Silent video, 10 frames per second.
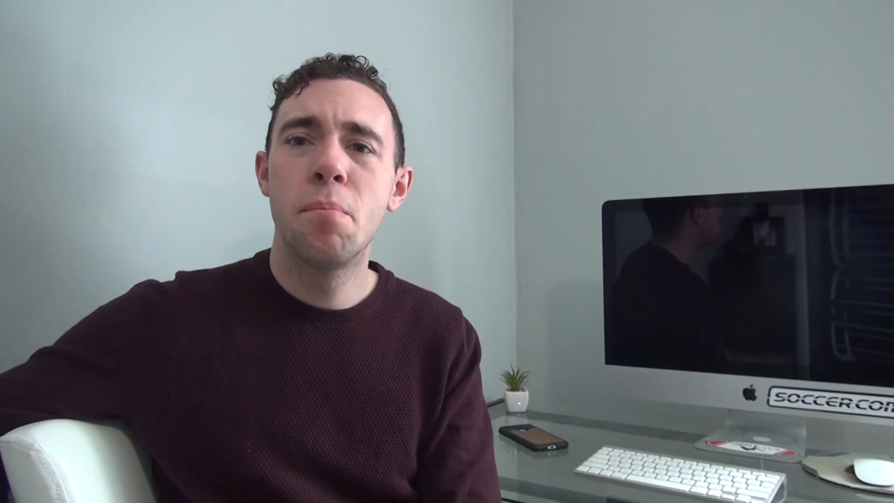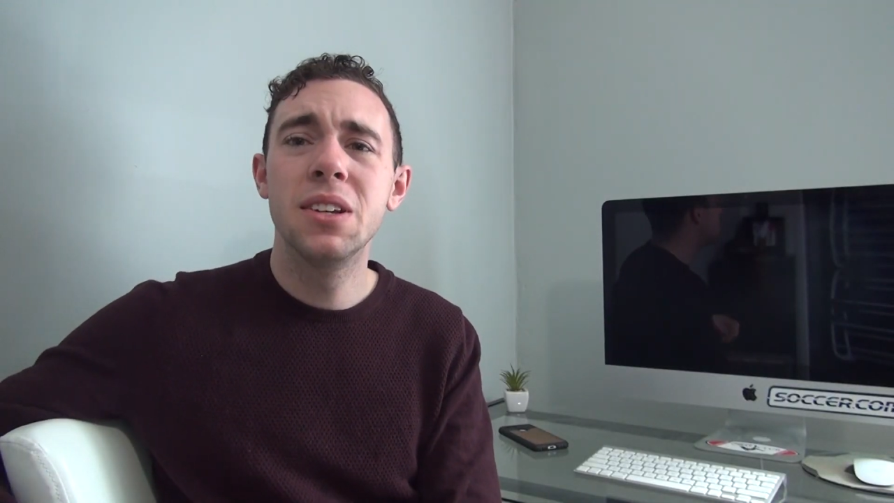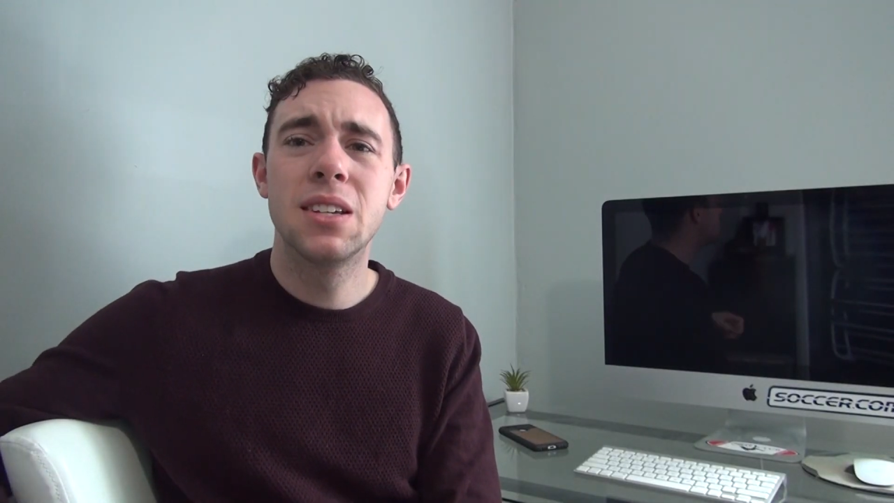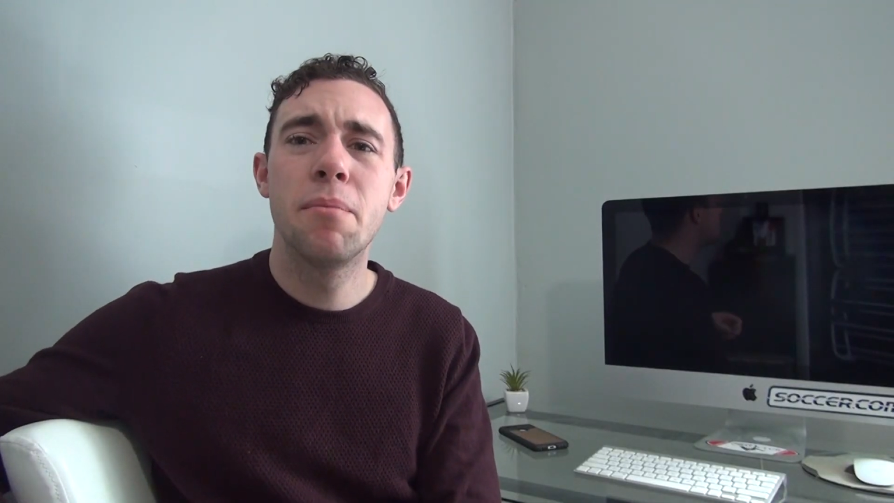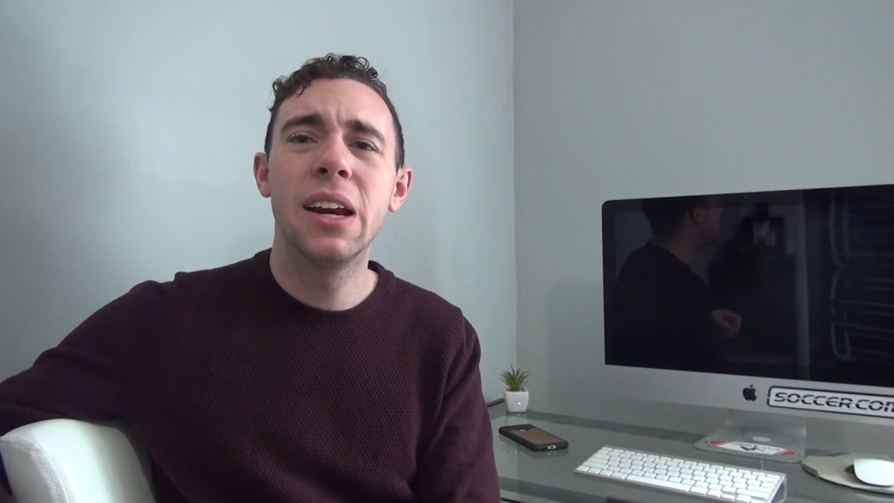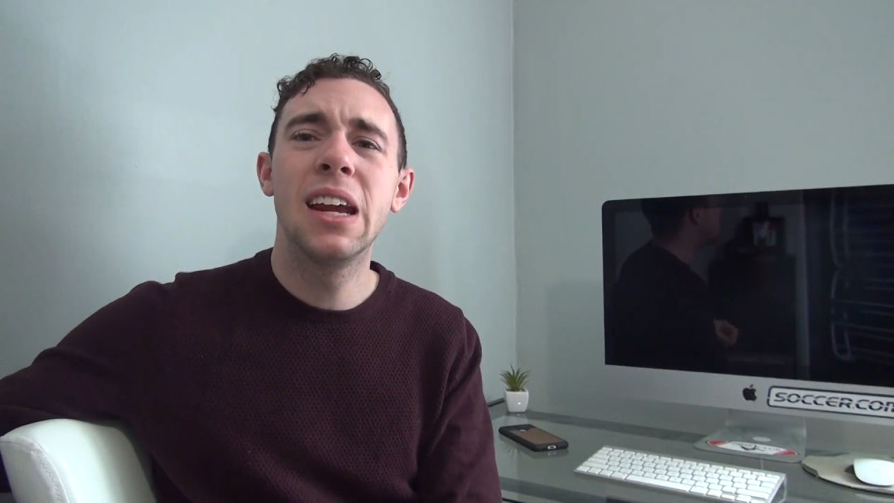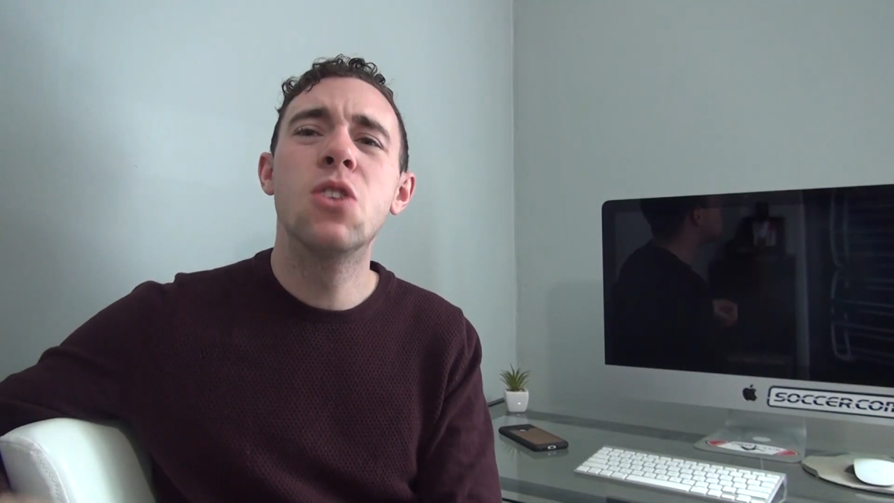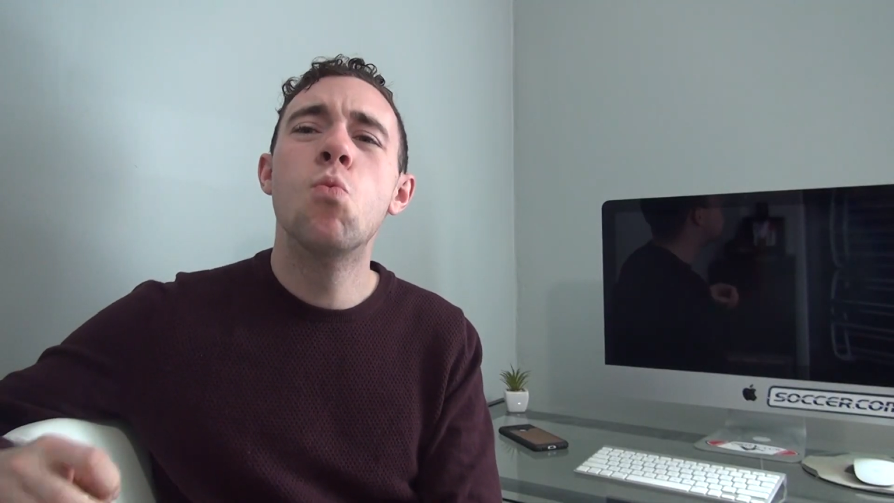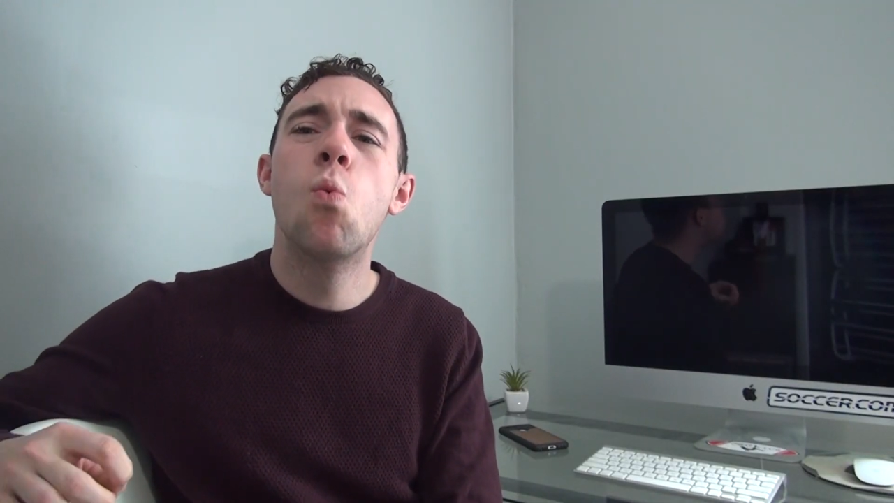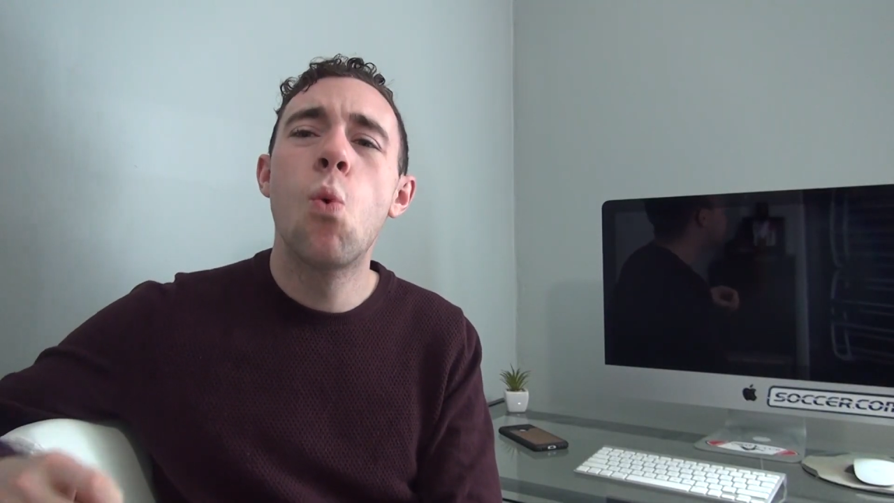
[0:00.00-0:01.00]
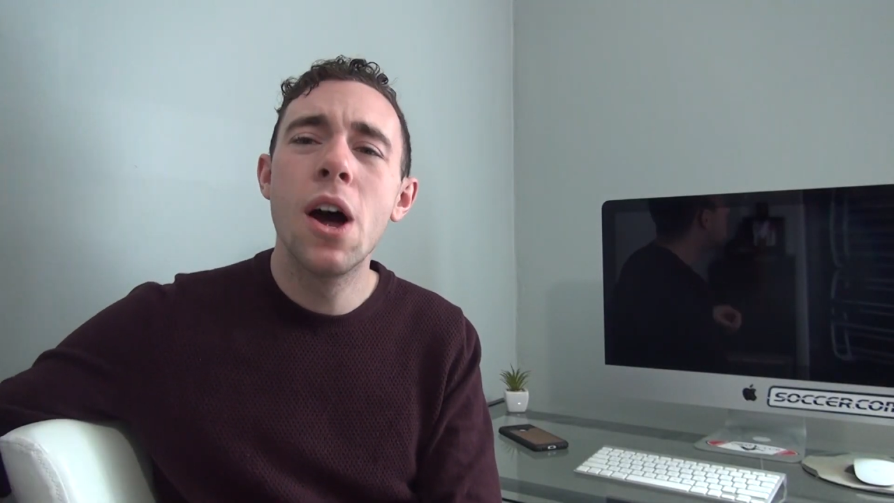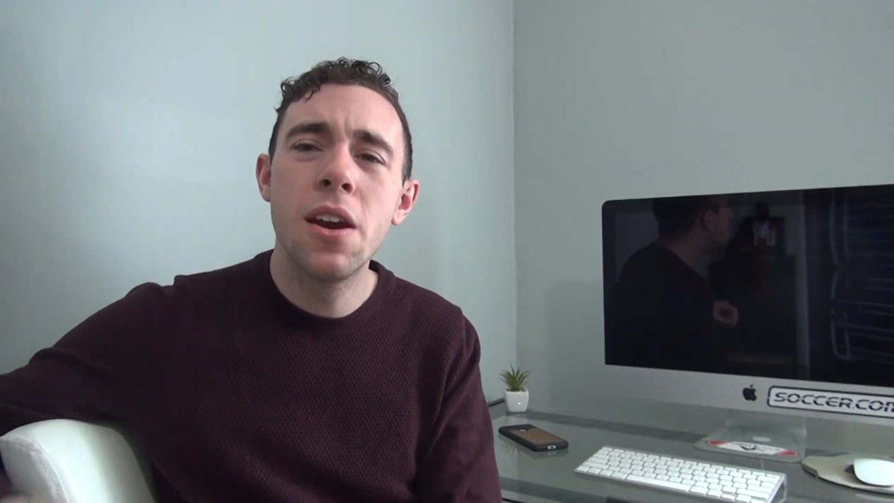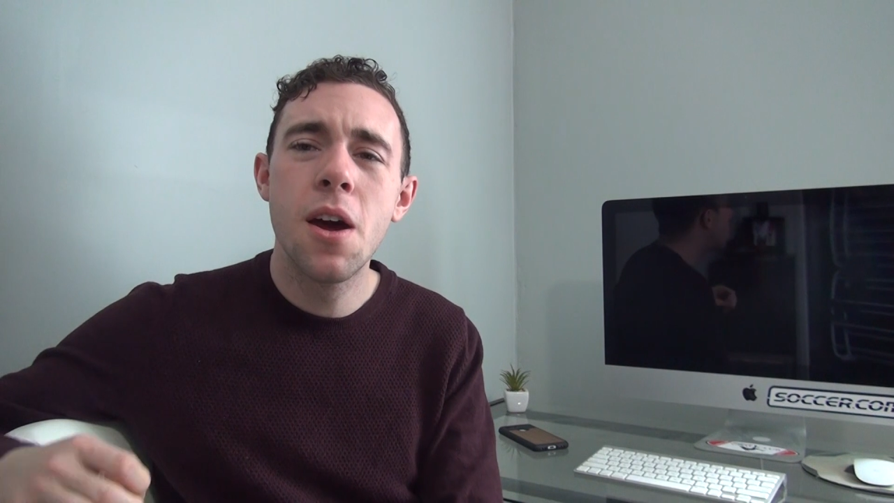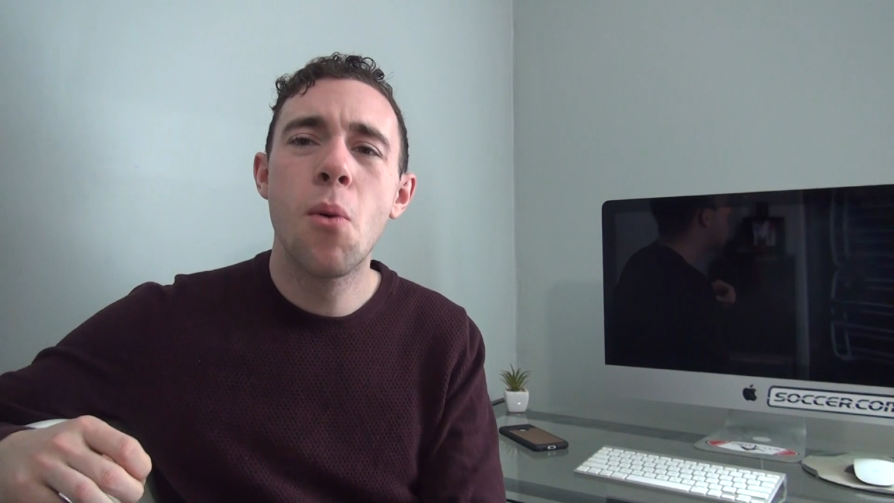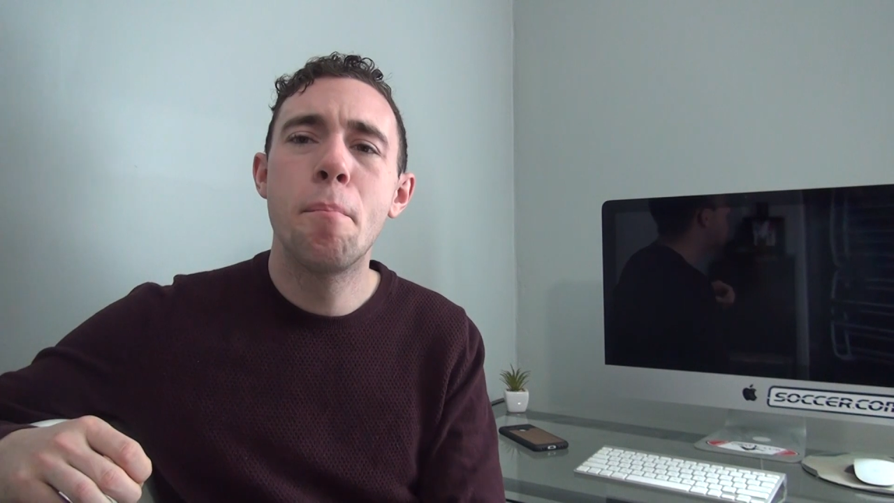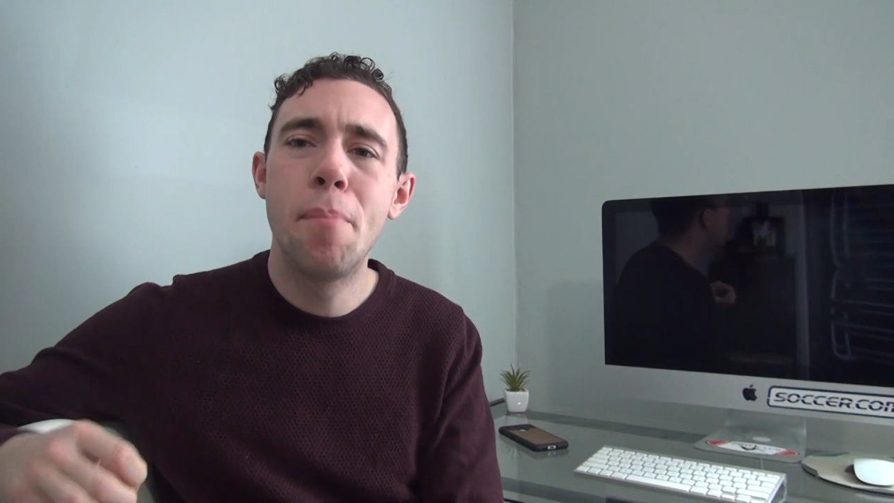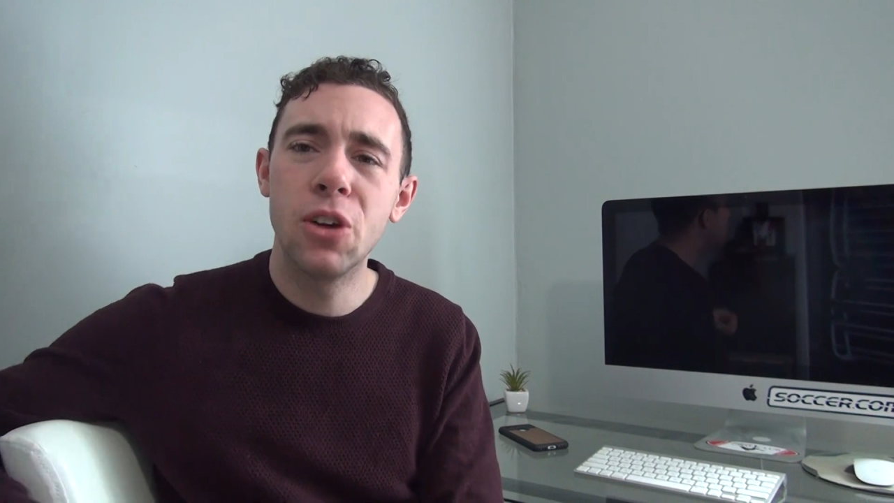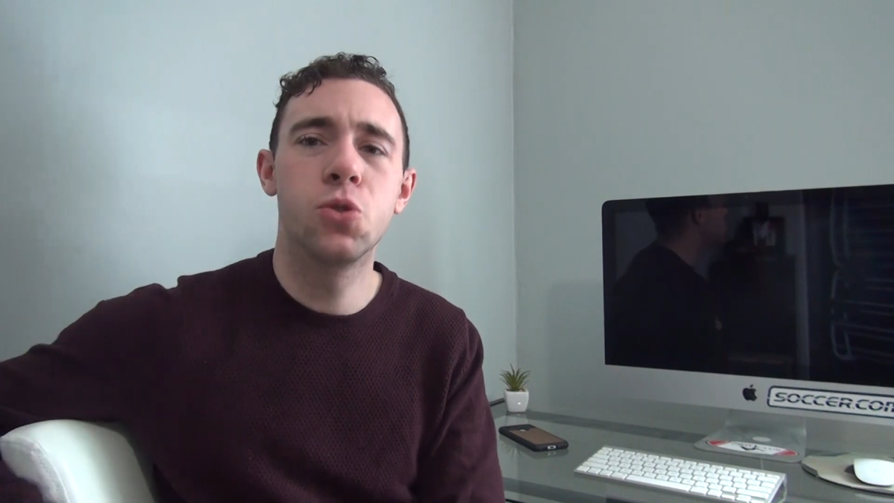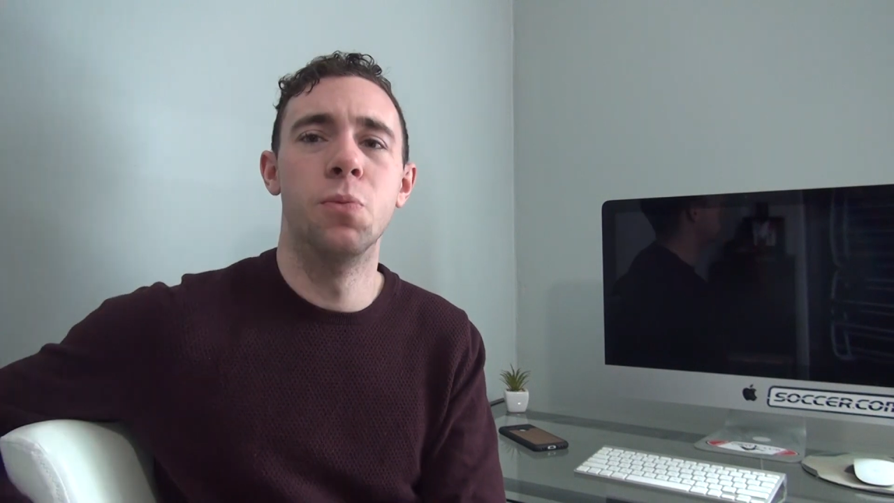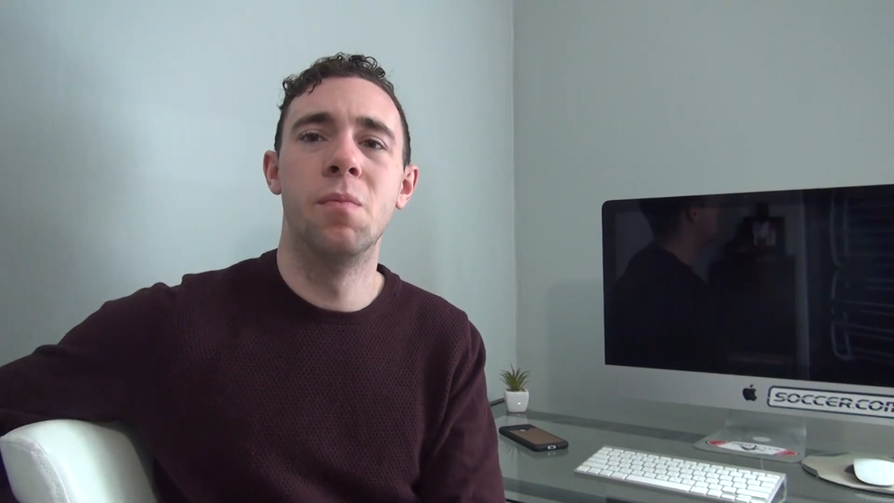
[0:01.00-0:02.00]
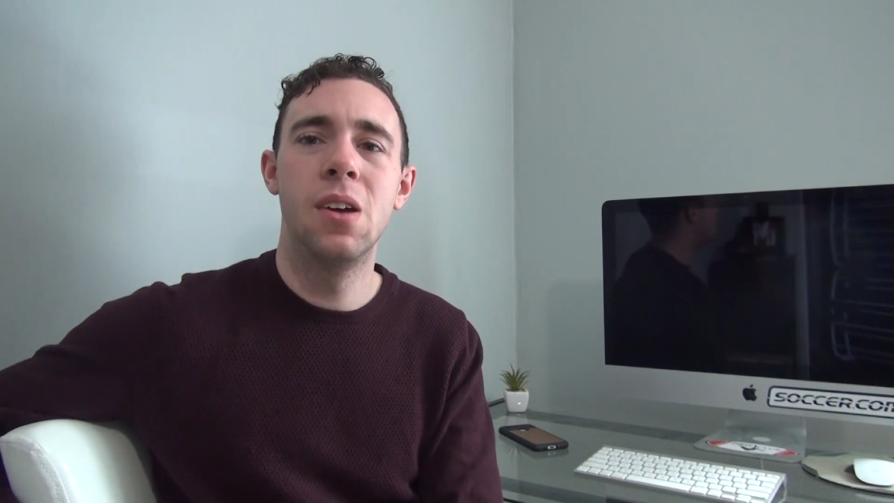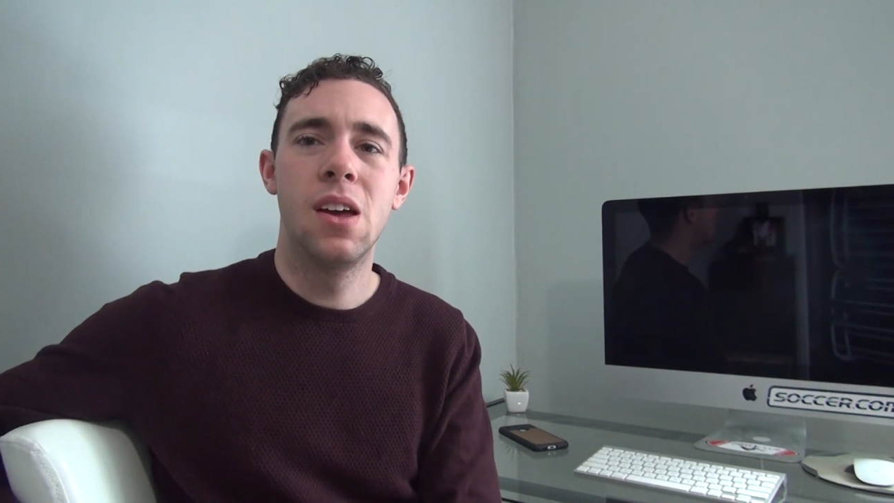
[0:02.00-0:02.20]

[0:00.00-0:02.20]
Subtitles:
put somebody in one bedroom,